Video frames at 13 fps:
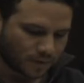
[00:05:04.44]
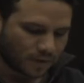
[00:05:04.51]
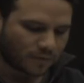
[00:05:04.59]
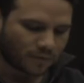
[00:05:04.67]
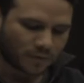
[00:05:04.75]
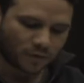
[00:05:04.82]

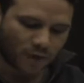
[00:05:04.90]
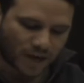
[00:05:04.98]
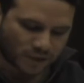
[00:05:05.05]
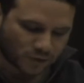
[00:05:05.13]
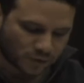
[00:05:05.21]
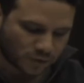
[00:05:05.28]
from the
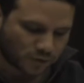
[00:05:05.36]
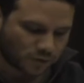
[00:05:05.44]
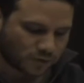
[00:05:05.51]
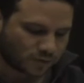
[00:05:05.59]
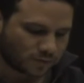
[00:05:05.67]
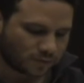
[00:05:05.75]

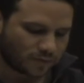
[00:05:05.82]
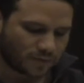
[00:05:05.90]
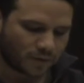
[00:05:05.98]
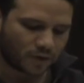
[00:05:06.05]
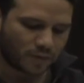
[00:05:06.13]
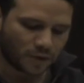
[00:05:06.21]
grassroots,
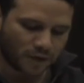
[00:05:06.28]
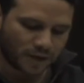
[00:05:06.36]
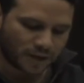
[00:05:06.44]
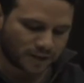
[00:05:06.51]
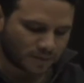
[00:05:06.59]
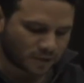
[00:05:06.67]
from the
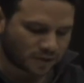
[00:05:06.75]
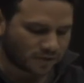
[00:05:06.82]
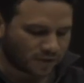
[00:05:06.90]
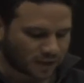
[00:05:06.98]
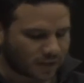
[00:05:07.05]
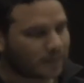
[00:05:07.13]
communities most
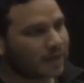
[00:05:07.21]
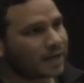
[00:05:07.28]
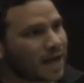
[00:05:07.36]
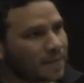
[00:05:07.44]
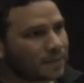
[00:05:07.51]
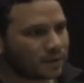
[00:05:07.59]
affected by
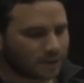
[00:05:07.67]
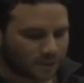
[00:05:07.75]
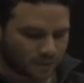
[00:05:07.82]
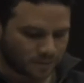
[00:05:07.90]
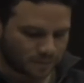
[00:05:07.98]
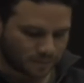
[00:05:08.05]

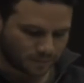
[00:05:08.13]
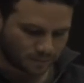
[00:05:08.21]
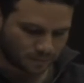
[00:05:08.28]
capitalism,